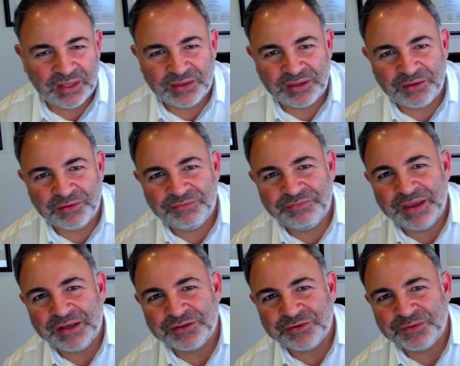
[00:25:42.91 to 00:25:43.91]
the
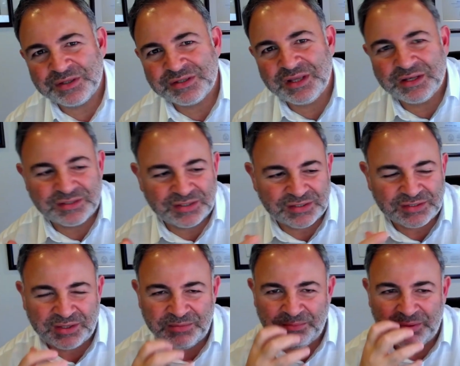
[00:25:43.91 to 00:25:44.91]
olfactory senses,
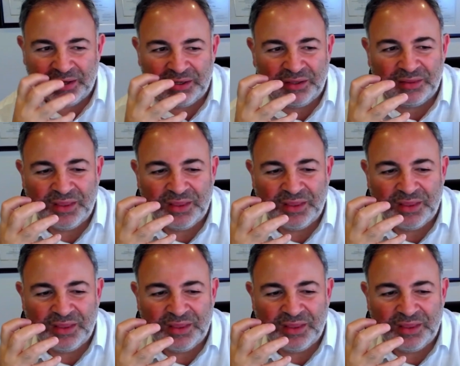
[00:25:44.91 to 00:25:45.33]
combining